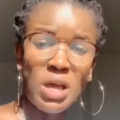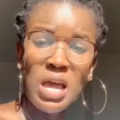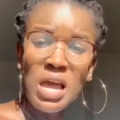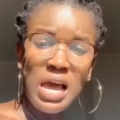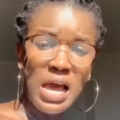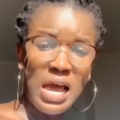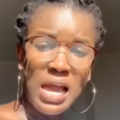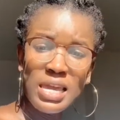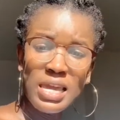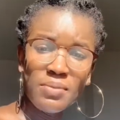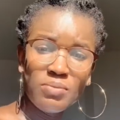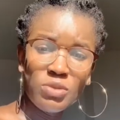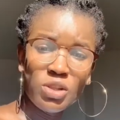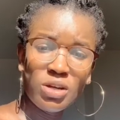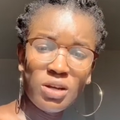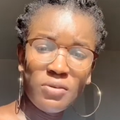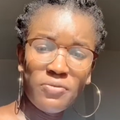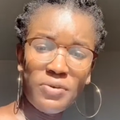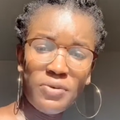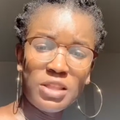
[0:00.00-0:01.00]
I am not a
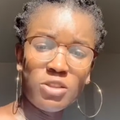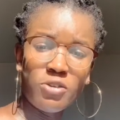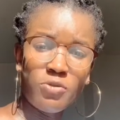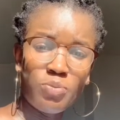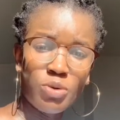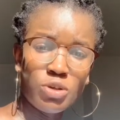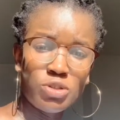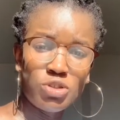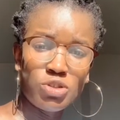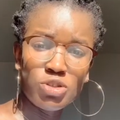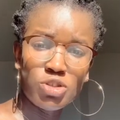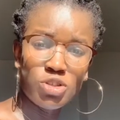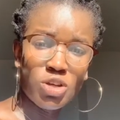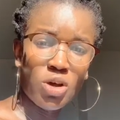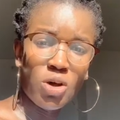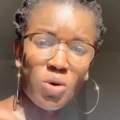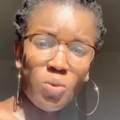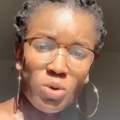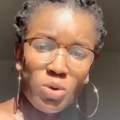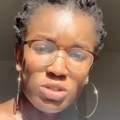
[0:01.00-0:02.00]
fan of prostitution or
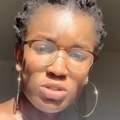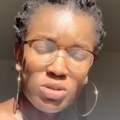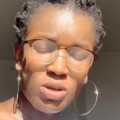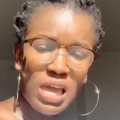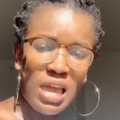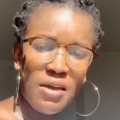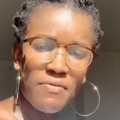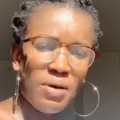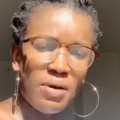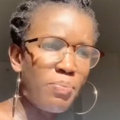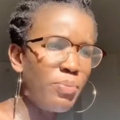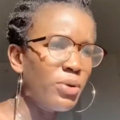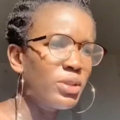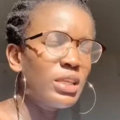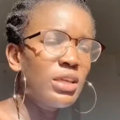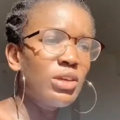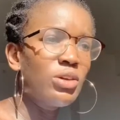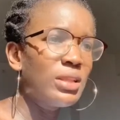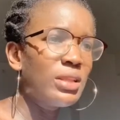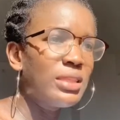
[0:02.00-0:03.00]
whatsoever, but
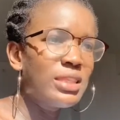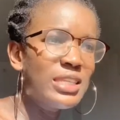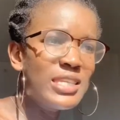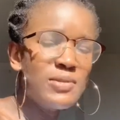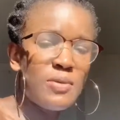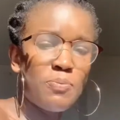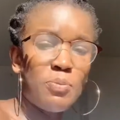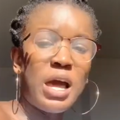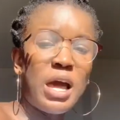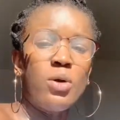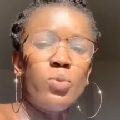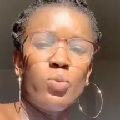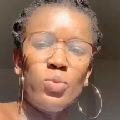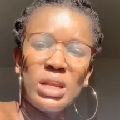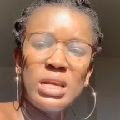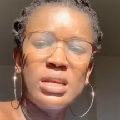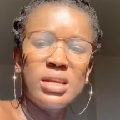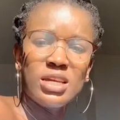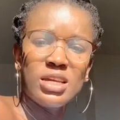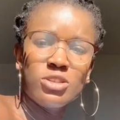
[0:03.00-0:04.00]
these people are
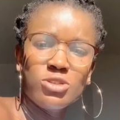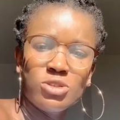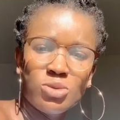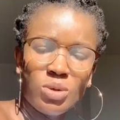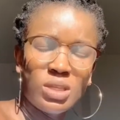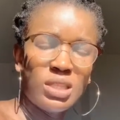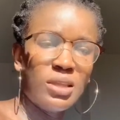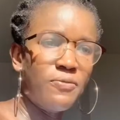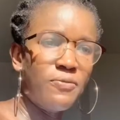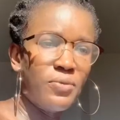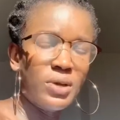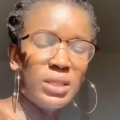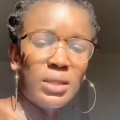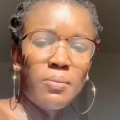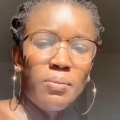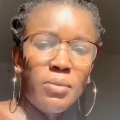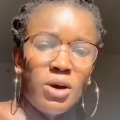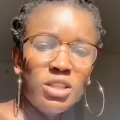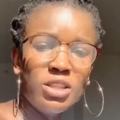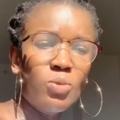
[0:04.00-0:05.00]
willingly doing it for the
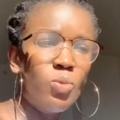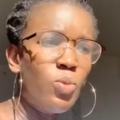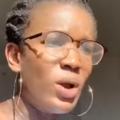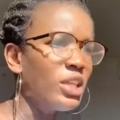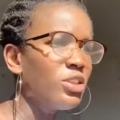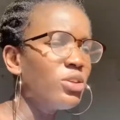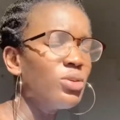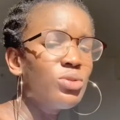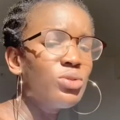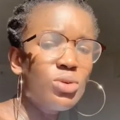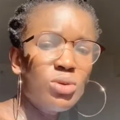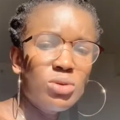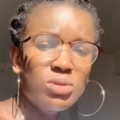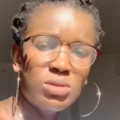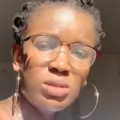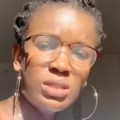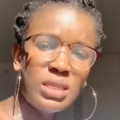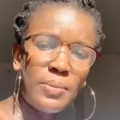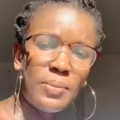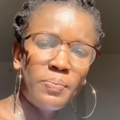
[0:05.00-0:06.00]
money. Why not go to
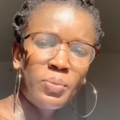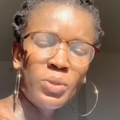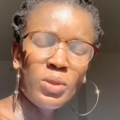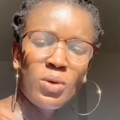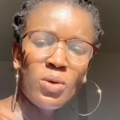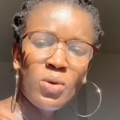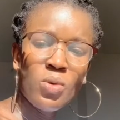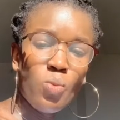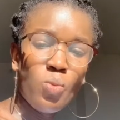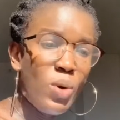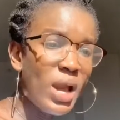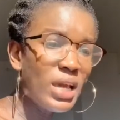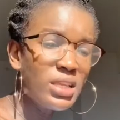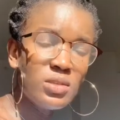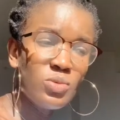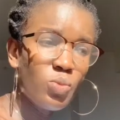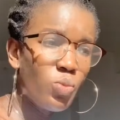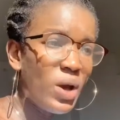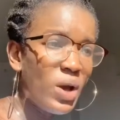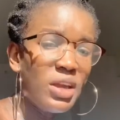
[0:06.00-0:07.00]
them? Why
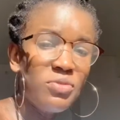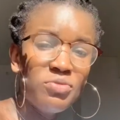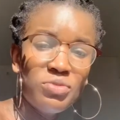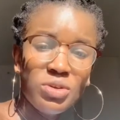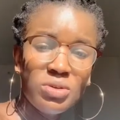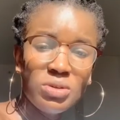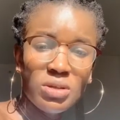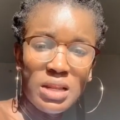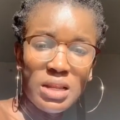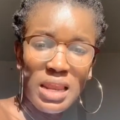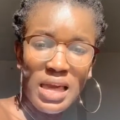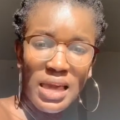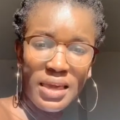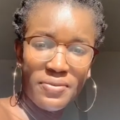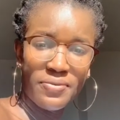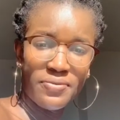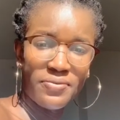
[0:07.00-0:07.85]
ruin a life?